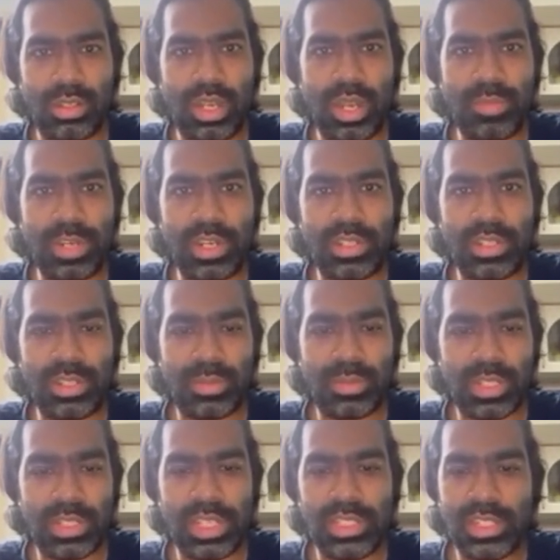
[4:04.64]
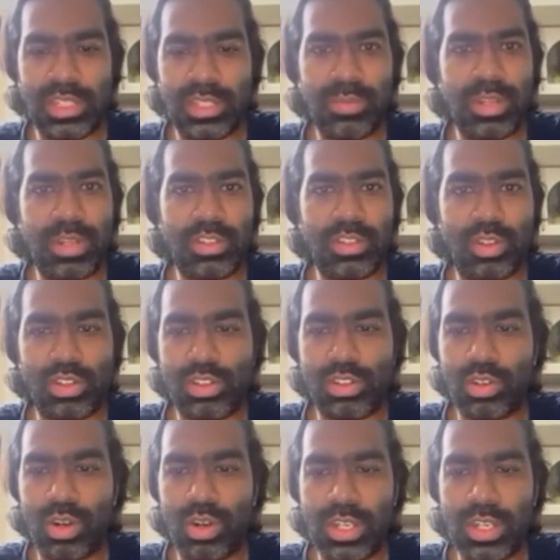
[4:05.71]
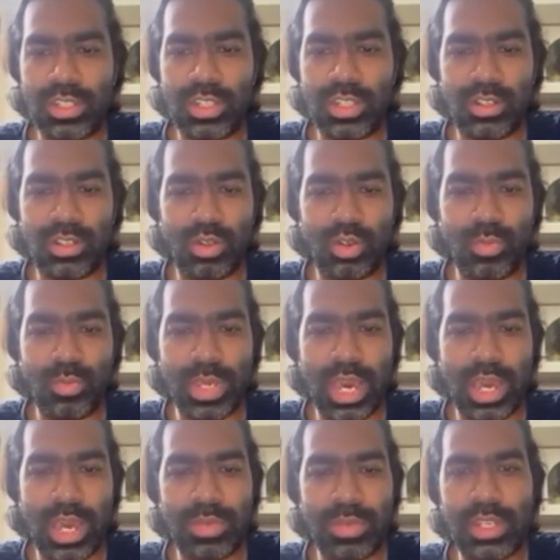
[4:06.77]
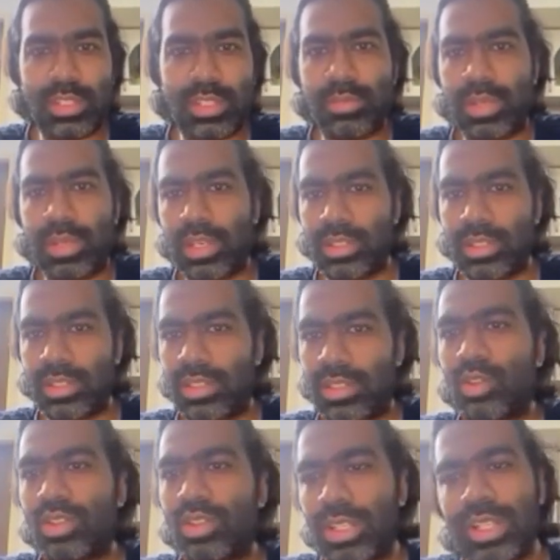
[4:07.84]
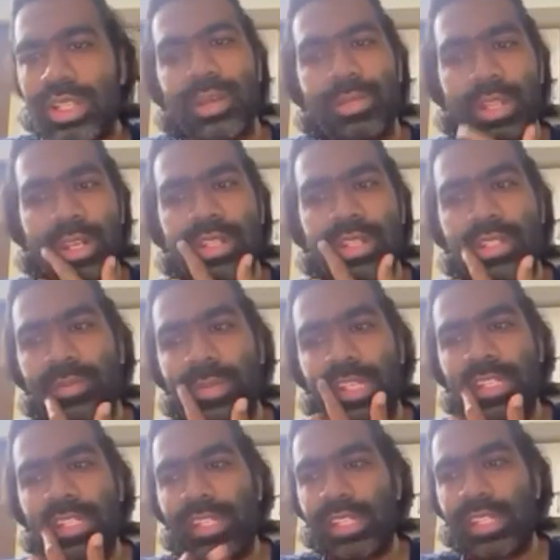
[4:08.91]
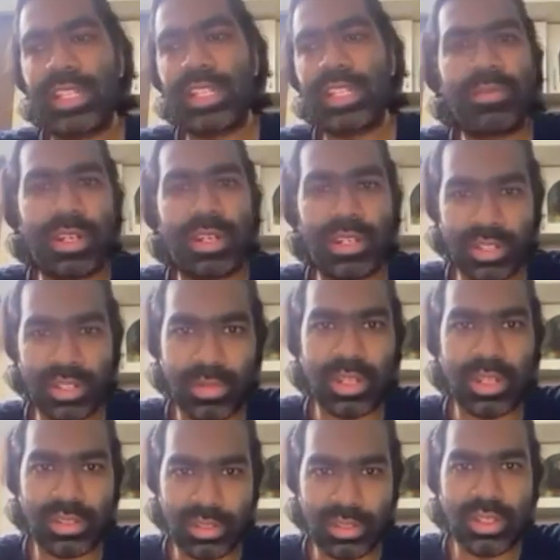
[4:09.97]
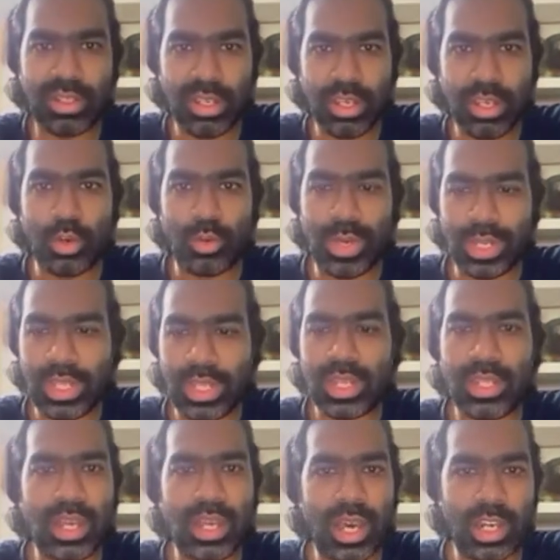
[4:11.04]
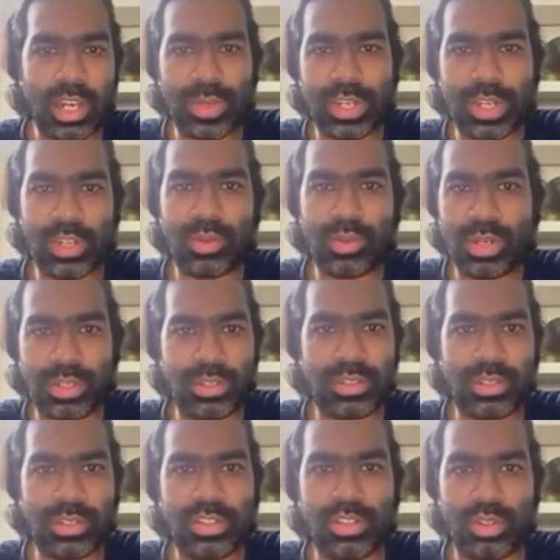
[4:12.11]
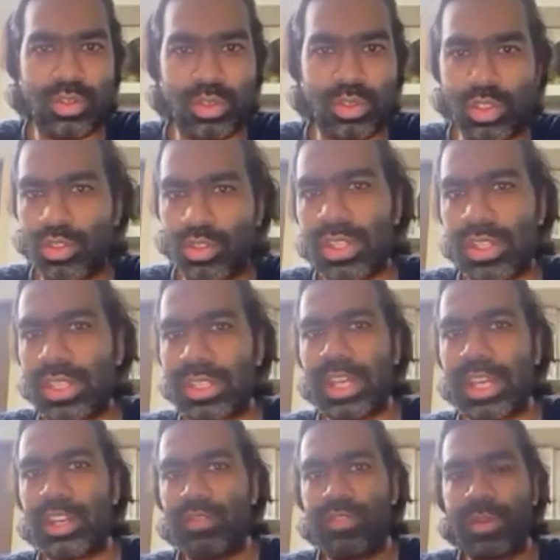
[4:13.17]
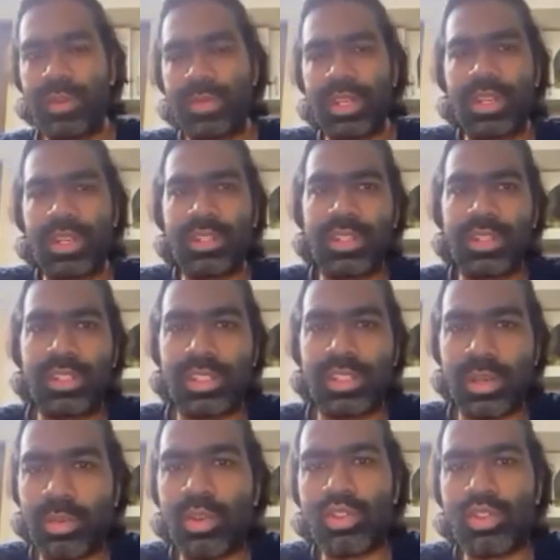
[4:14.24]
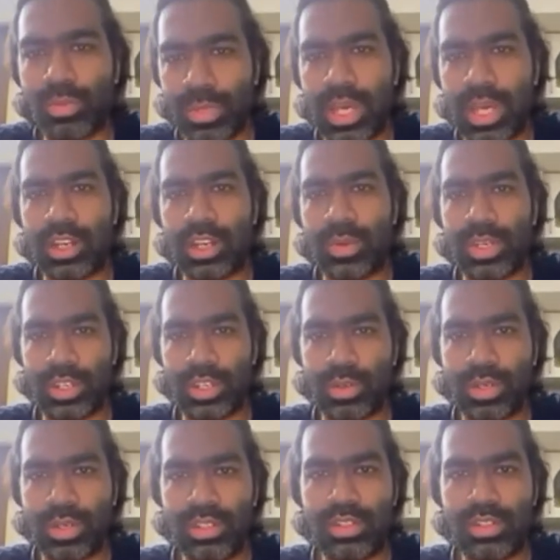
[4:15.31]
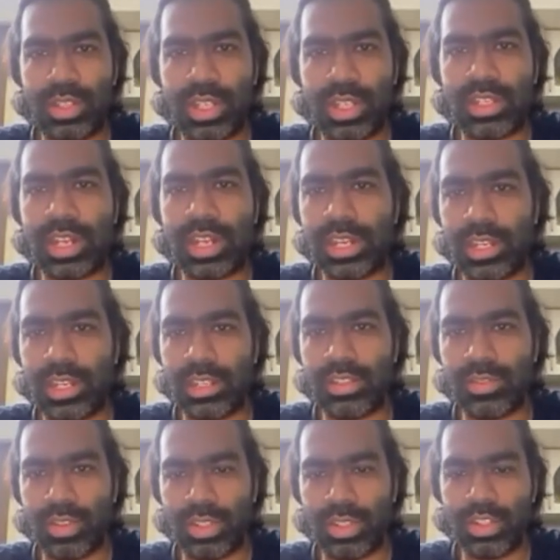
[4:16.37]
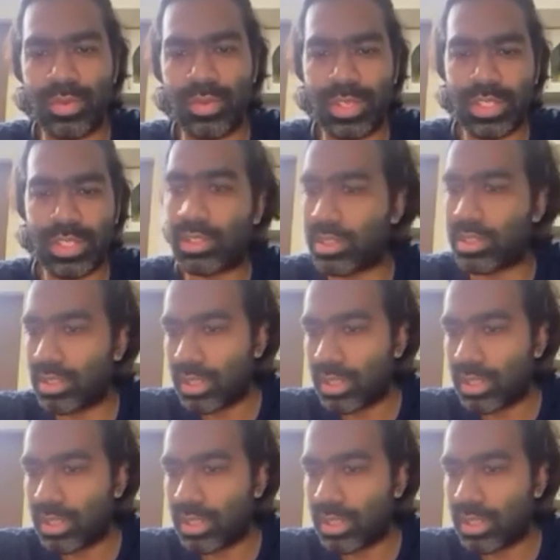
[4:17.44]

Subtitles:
Leptin receptors. These receptors are also called as the OBRB receptors. Those are the leptin receptors. I think the leptin receptors were there in the arcuate nucleus. So usually the site of leptin resistance is supposed to be the arcuate nucleus. So that's the right answer for this question.